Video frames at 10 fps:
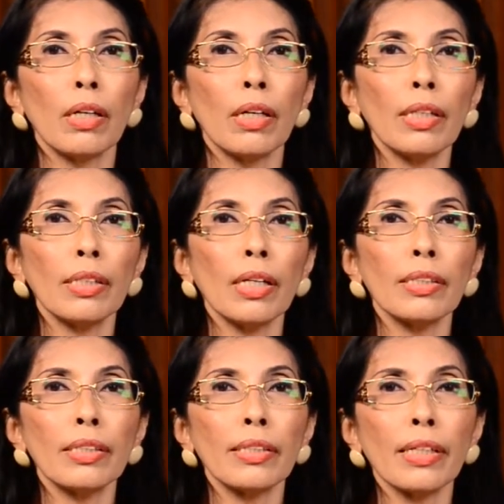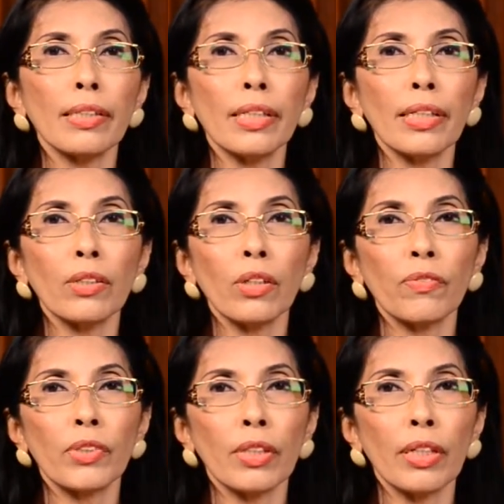An understanding
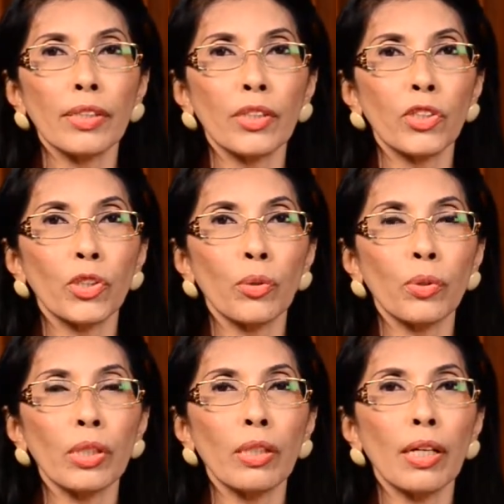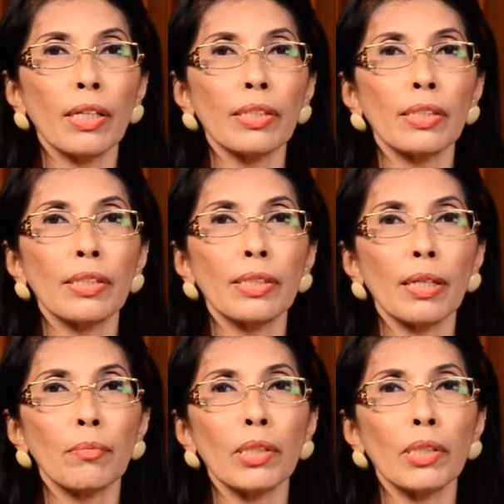of the related theory and concept